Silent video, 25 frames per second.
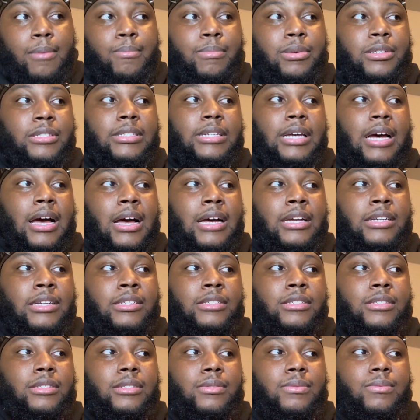
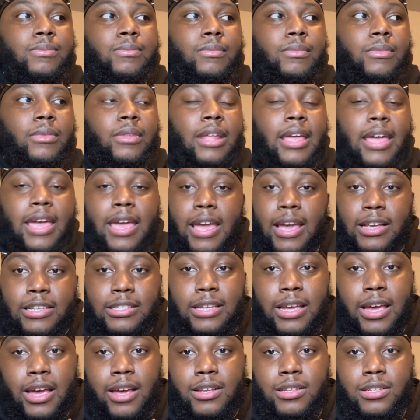besides egg
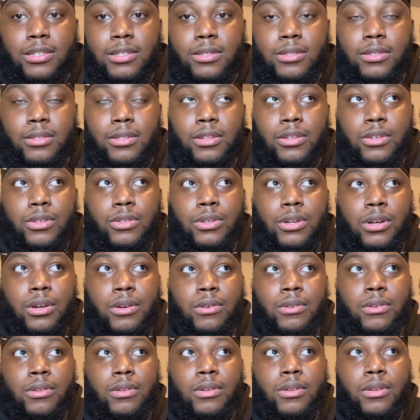sacs, you know
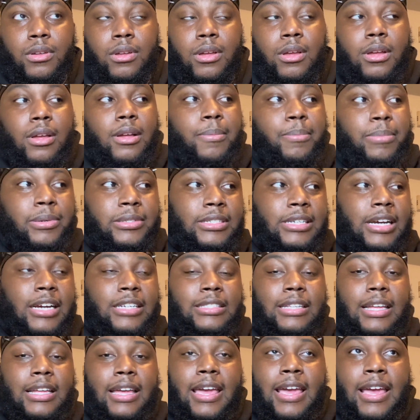
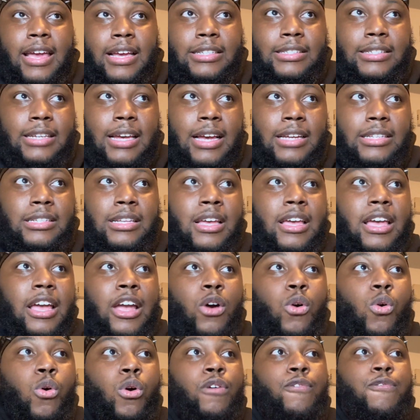besides the egg sacs, in
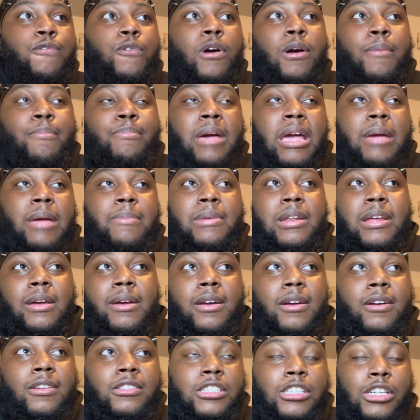order for a baby to,
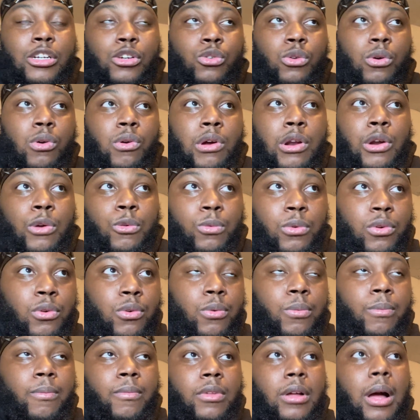to grow in a
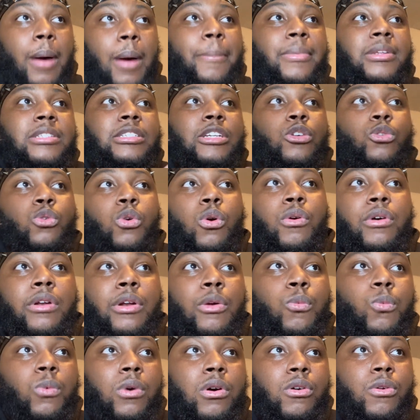room, I mean to grow in
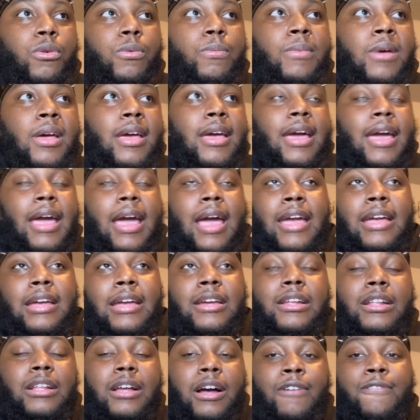the womb,
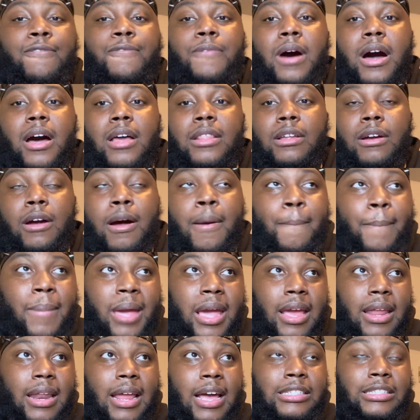hey, a father, a
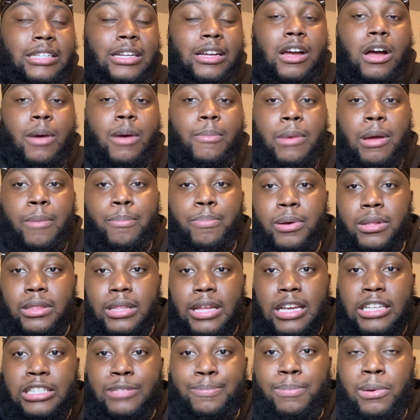man has to come and put
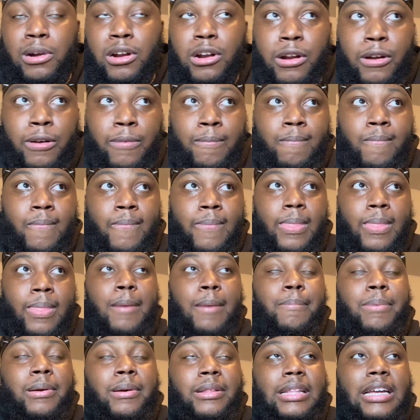that sperm,
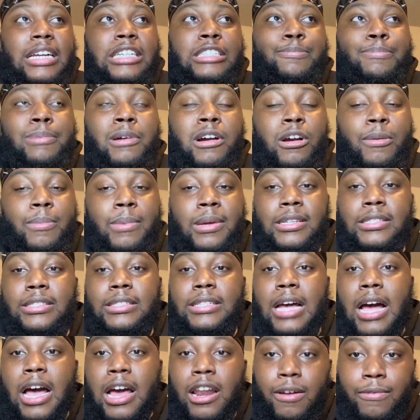put that sperm
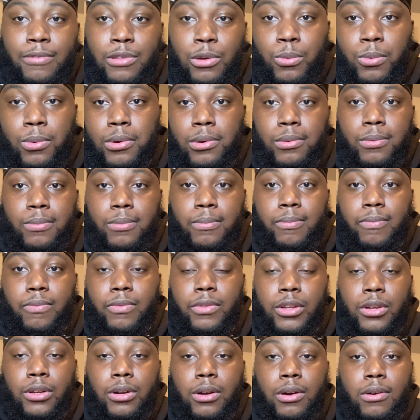inside of the womb.
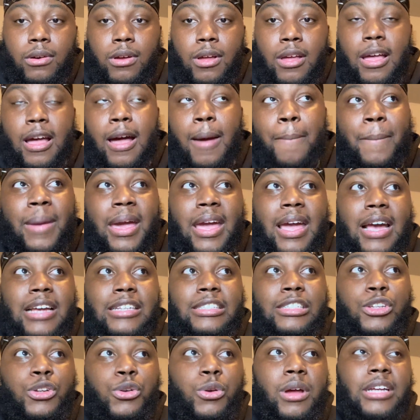You know, a man has
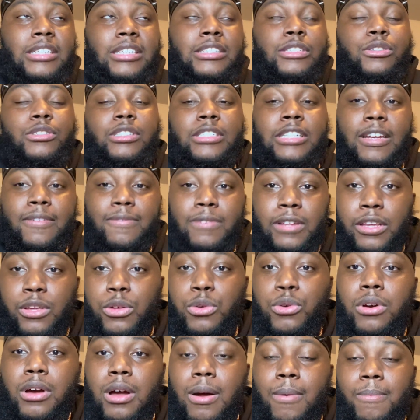to do that. So chiefly,
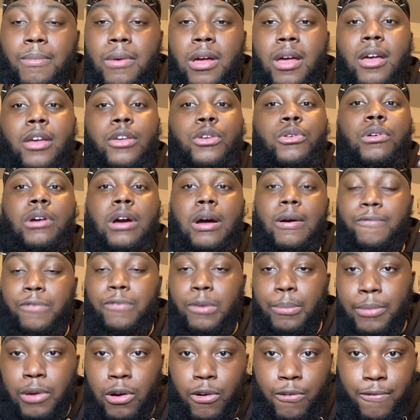you come, you come
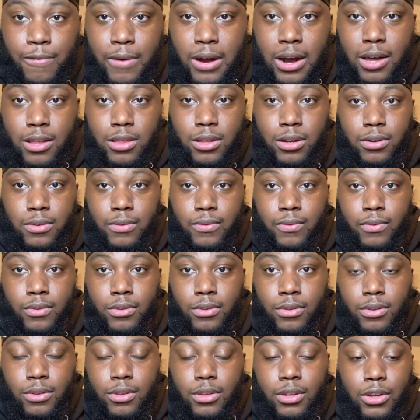from your father.
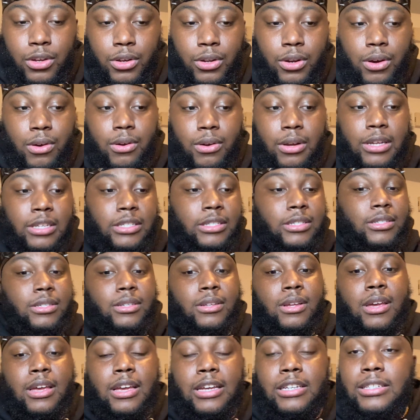You know, it's
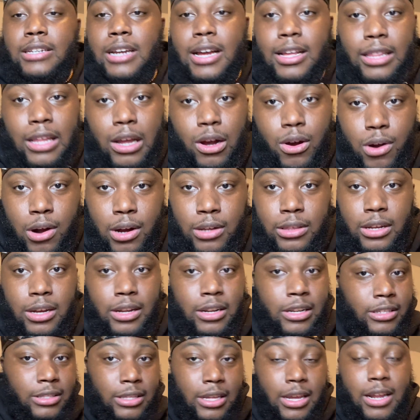it's not that hard to
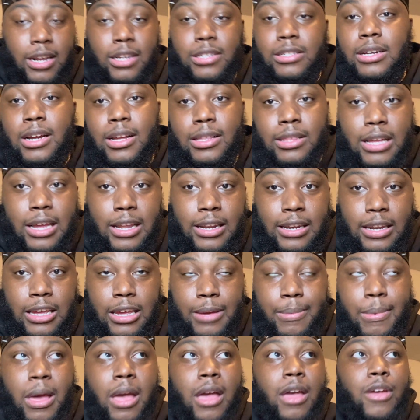understand. It's not that
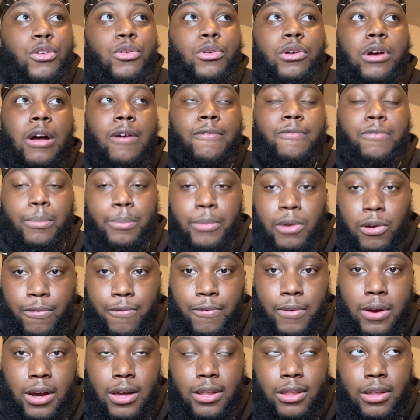deep. You come from your
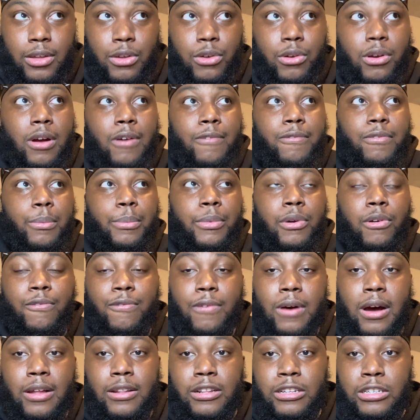father. You come from your
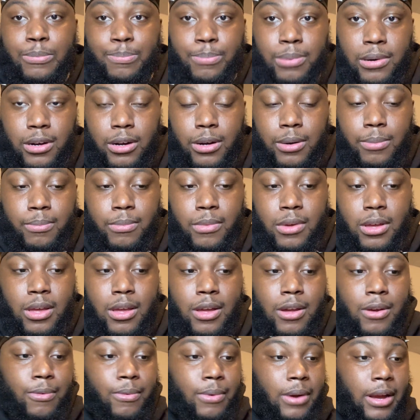father's sperm,
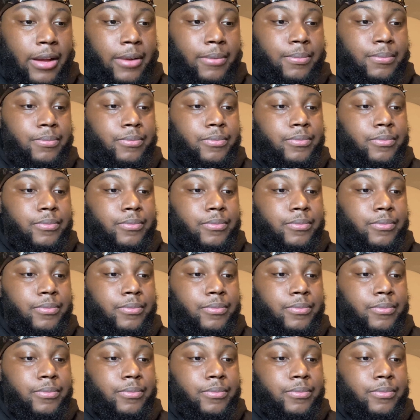right?